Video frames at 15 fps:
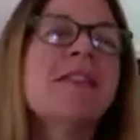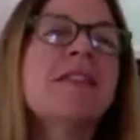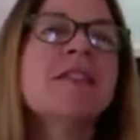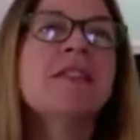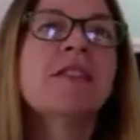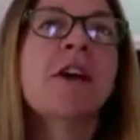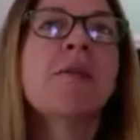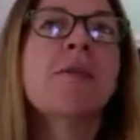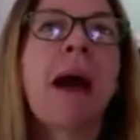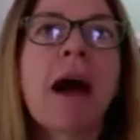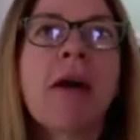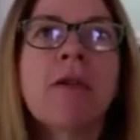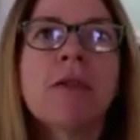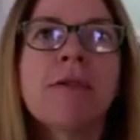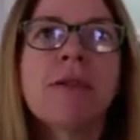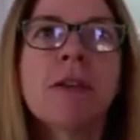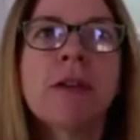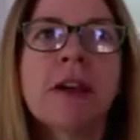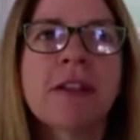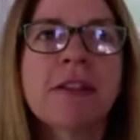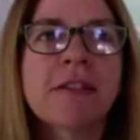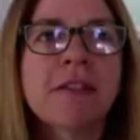so powerful
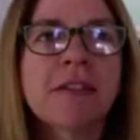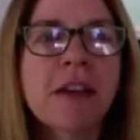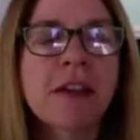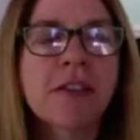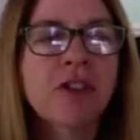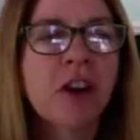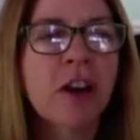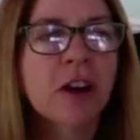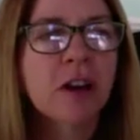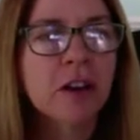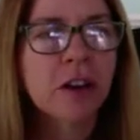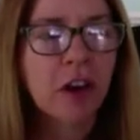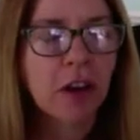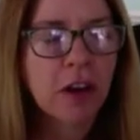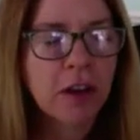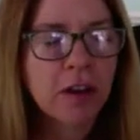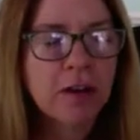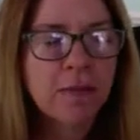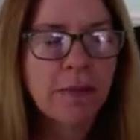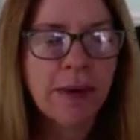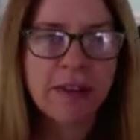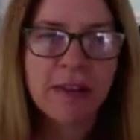and such a good
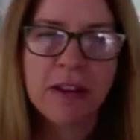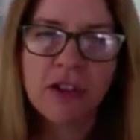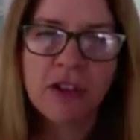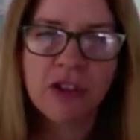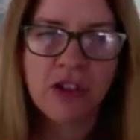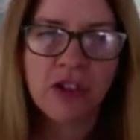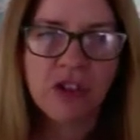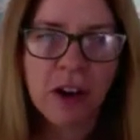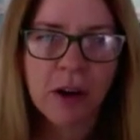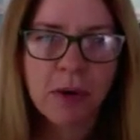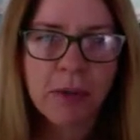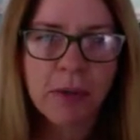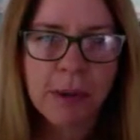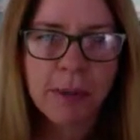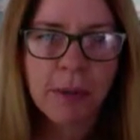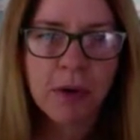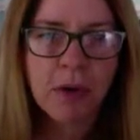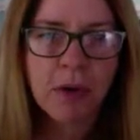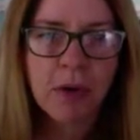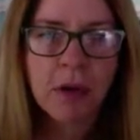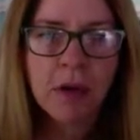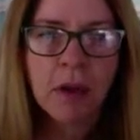message to share with
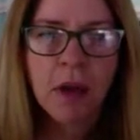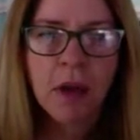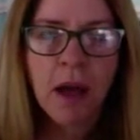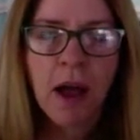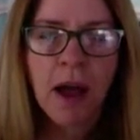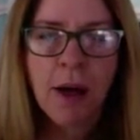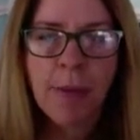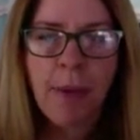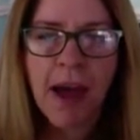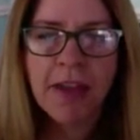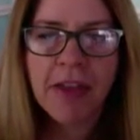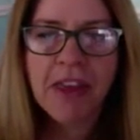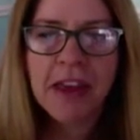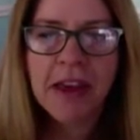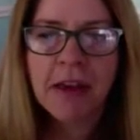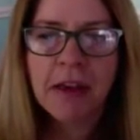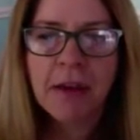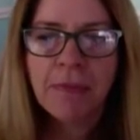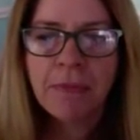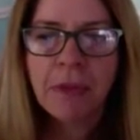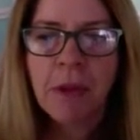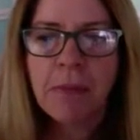people. I think
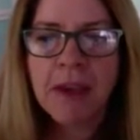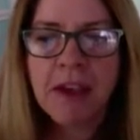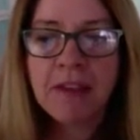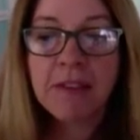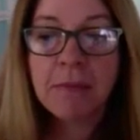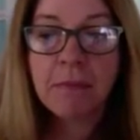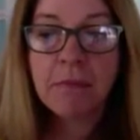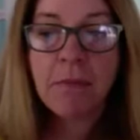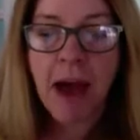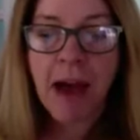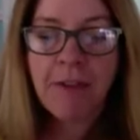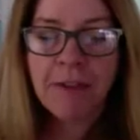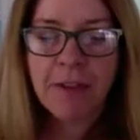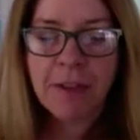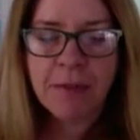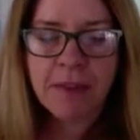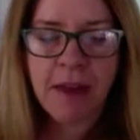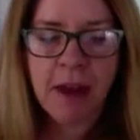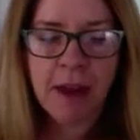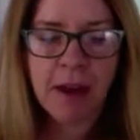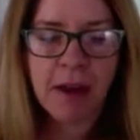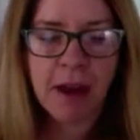because my flip
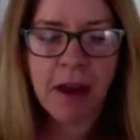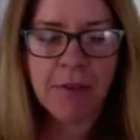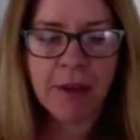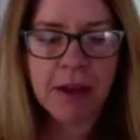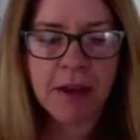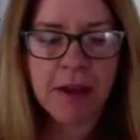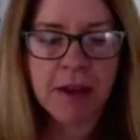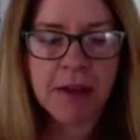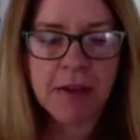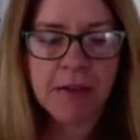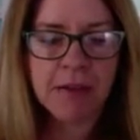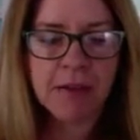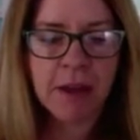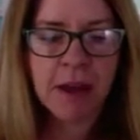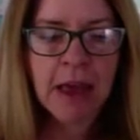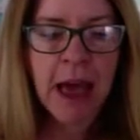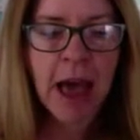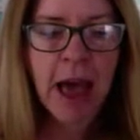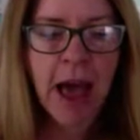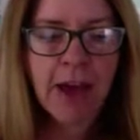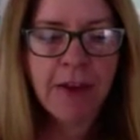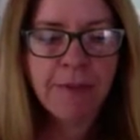side of it is
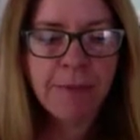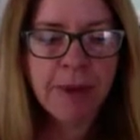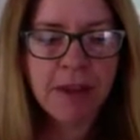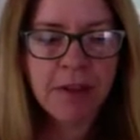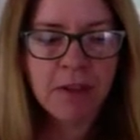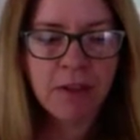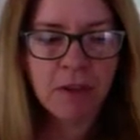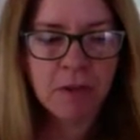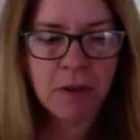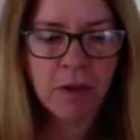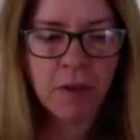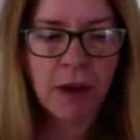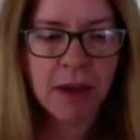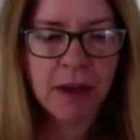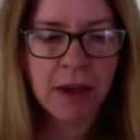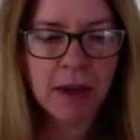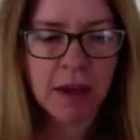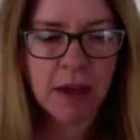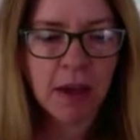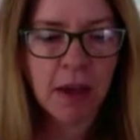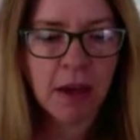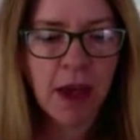I've been doing
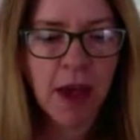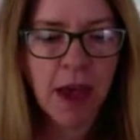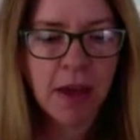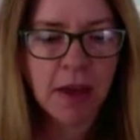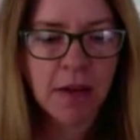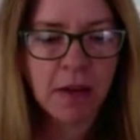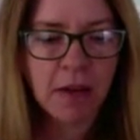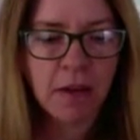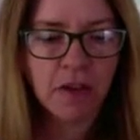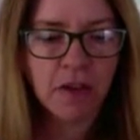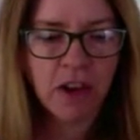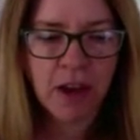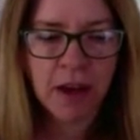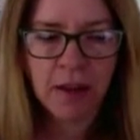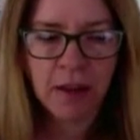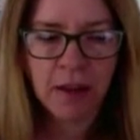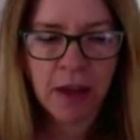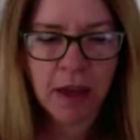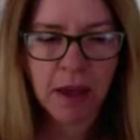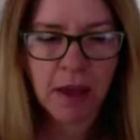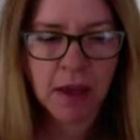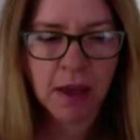Reiki and
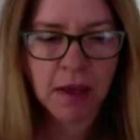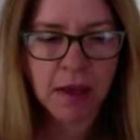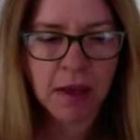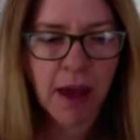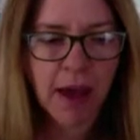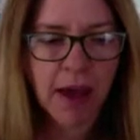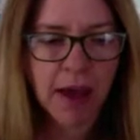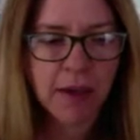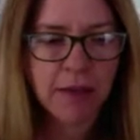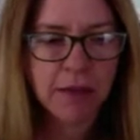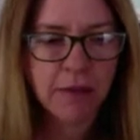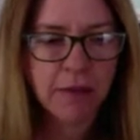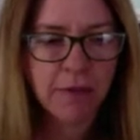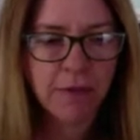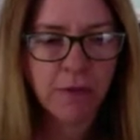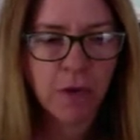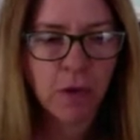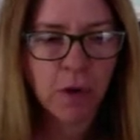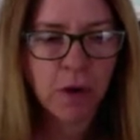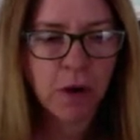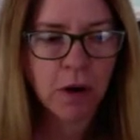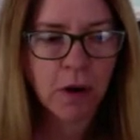channeling guides
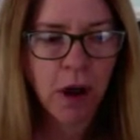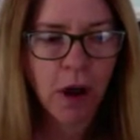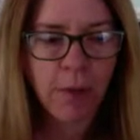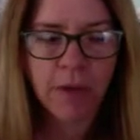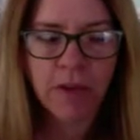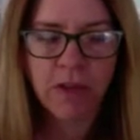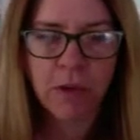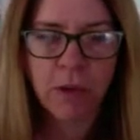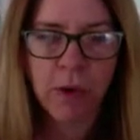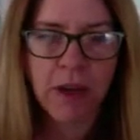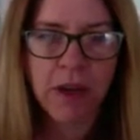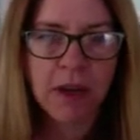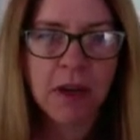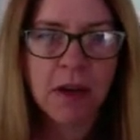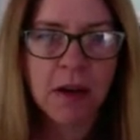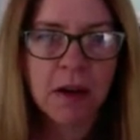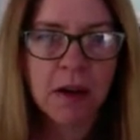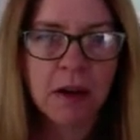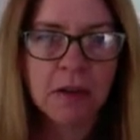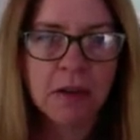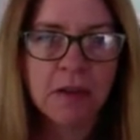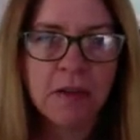for almost 20
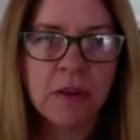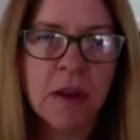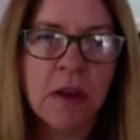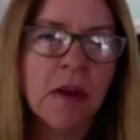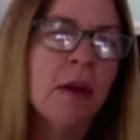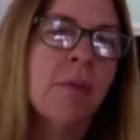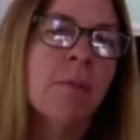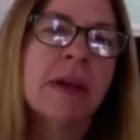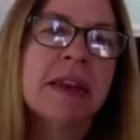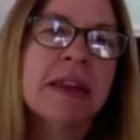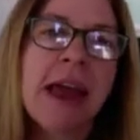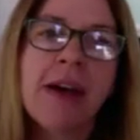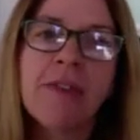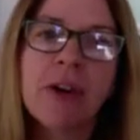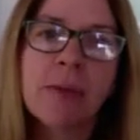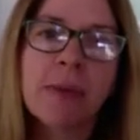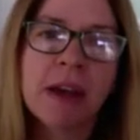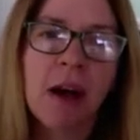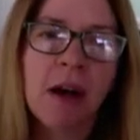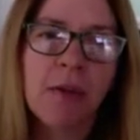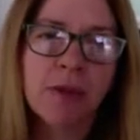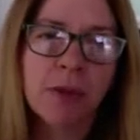years, but never been
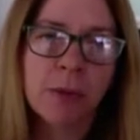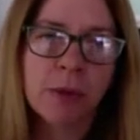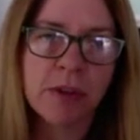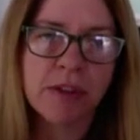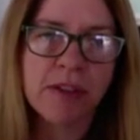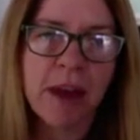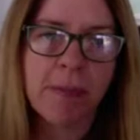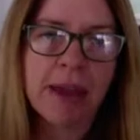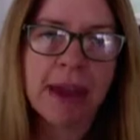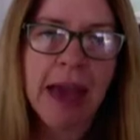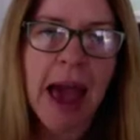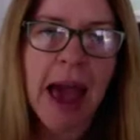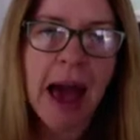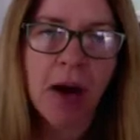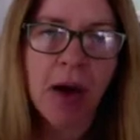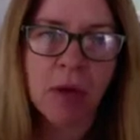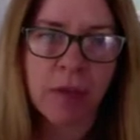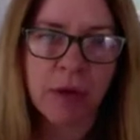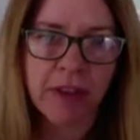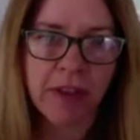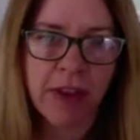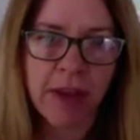comfortable stepping out
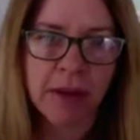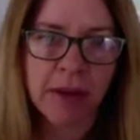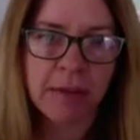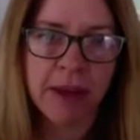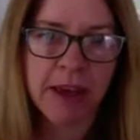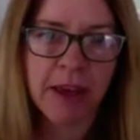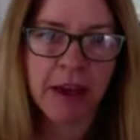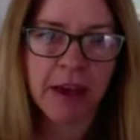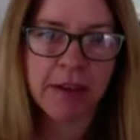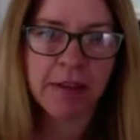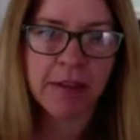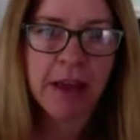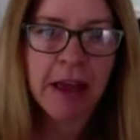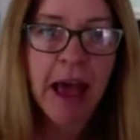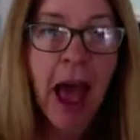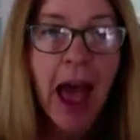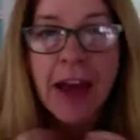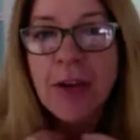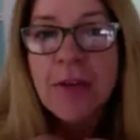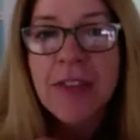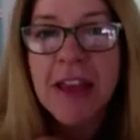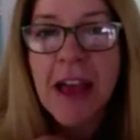with it because I
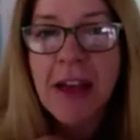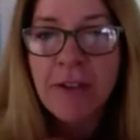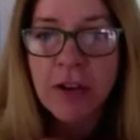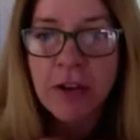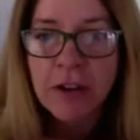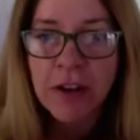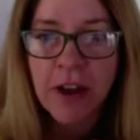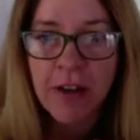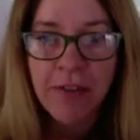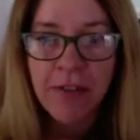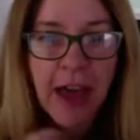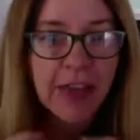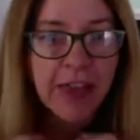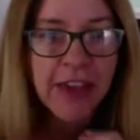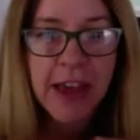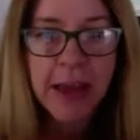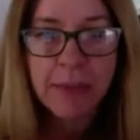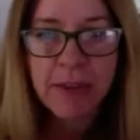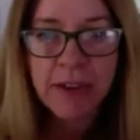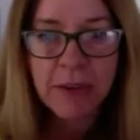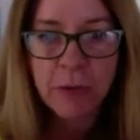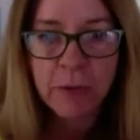don't think I've learned enough. I think I'm
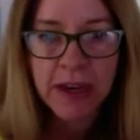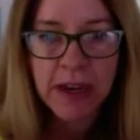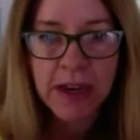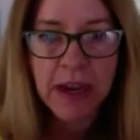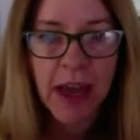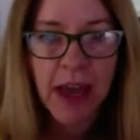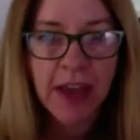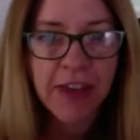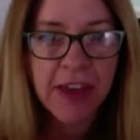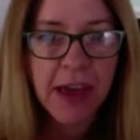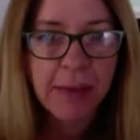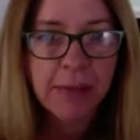still reading. I think I'm